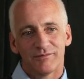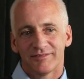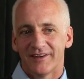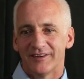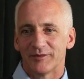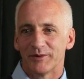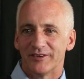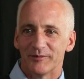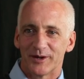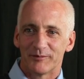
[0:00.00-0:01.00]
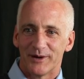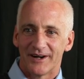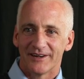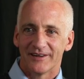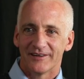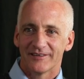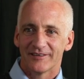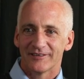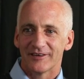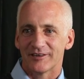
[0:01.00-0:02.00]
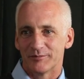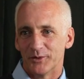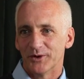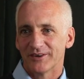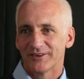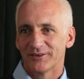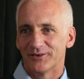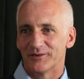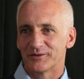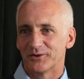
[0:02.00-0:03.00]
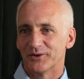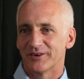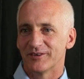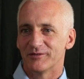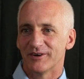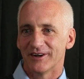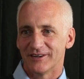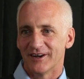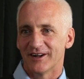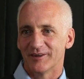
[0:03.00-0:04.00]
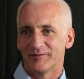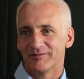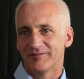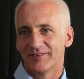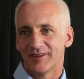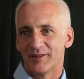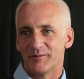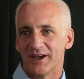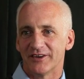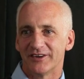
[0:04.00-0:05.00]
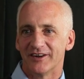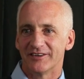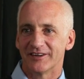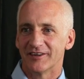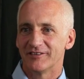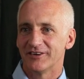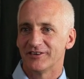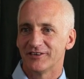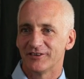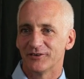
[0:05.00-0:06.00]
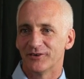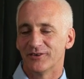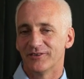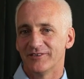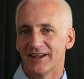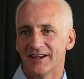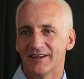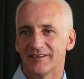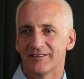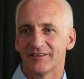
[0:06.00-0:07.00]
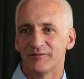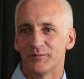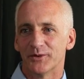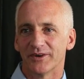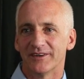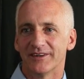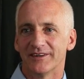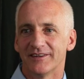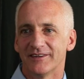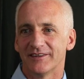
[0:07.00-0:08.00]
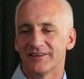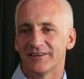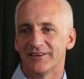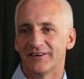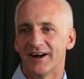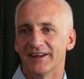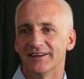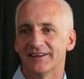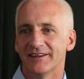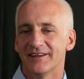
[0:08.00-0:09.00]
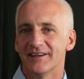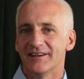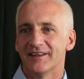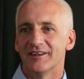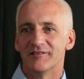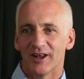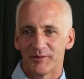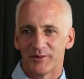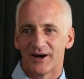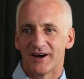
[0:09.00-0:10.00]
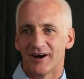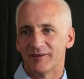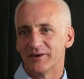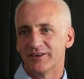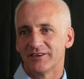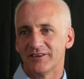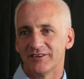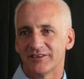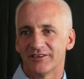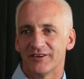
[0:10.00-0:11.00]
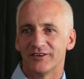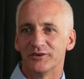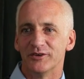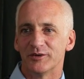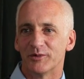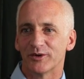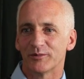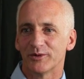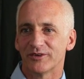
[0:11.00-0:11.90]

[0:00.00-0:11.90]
Fitness plays a big part of the sport, so of course the fitter you are, the better chance it gives you. So yeah, it's important to try and develop habits as soon as possible.